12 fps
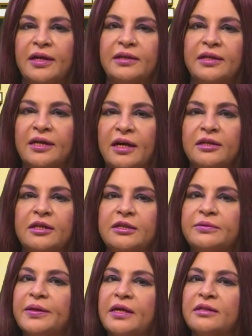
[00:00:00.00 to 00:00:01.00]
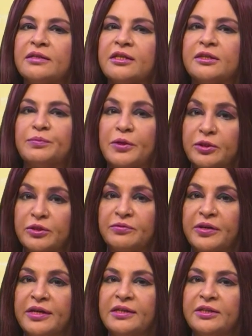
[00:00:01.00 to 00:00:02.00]
and the others were NASA's
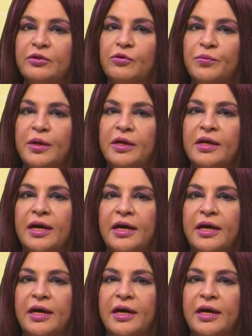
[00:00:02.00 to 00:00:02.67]
Perseverance rover